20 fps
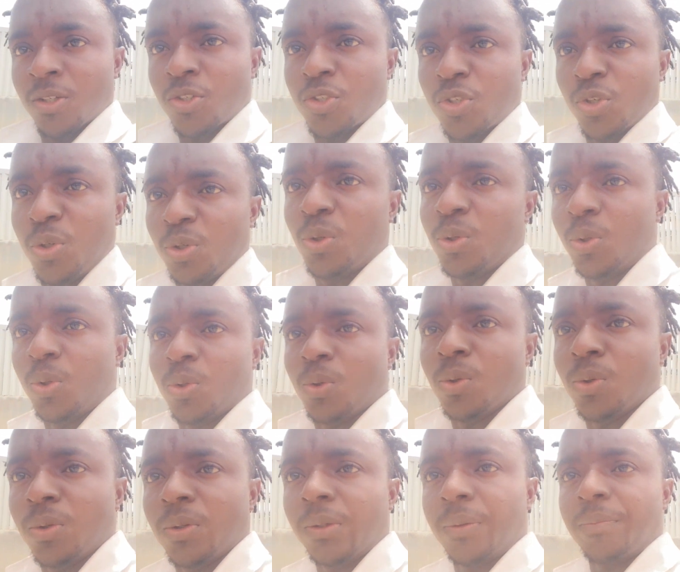
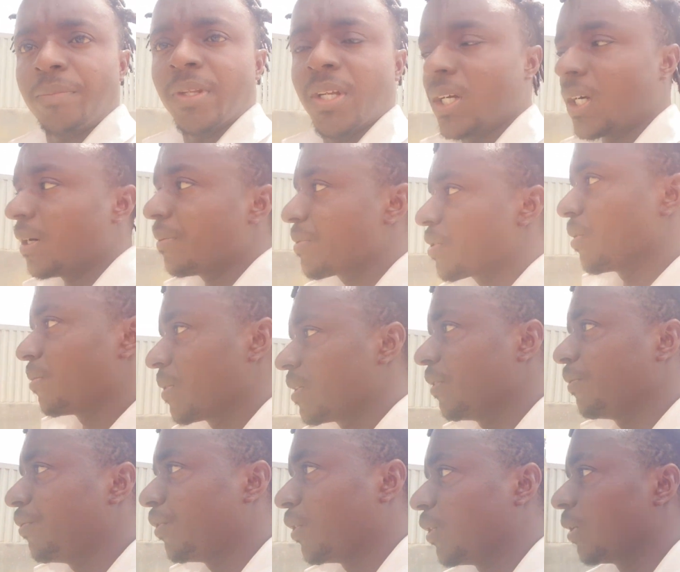So, I have
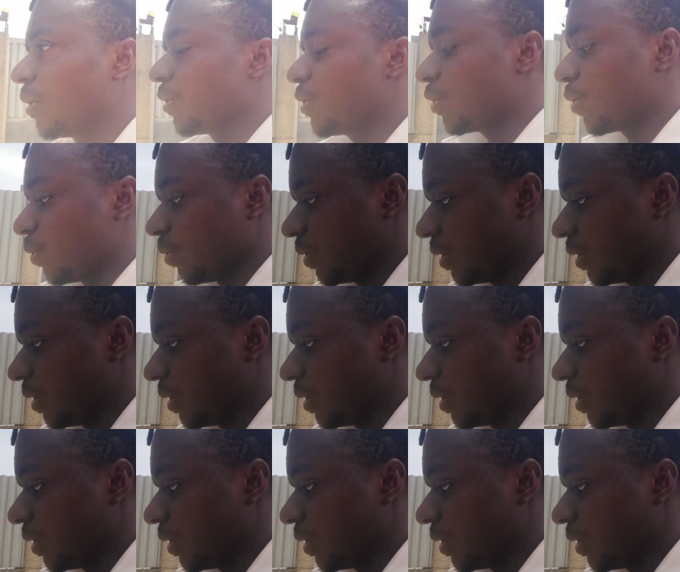something for us